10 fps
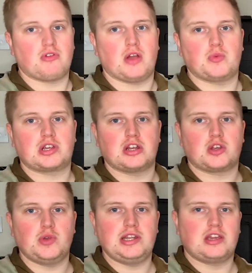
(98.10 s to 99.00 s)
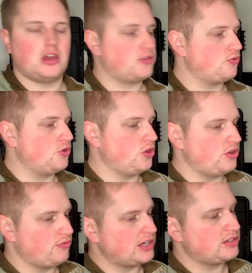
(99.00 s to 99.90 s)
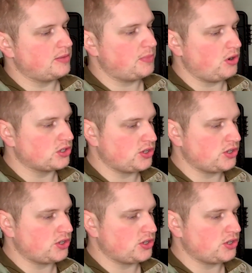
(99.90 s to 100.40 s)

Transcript: right, we're going to quickly go through the rest of the box.